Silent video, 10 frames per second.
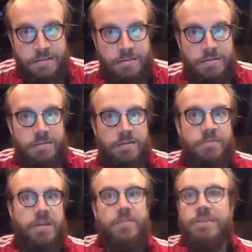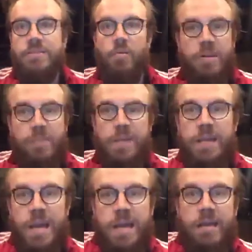There was always going to
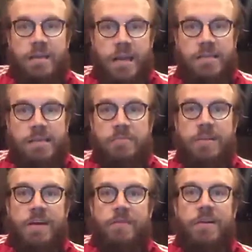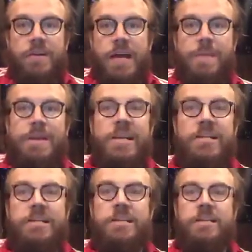be some level of
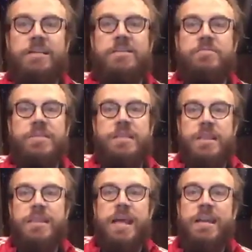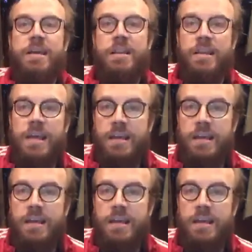accommodation that leads to a synthetic thing,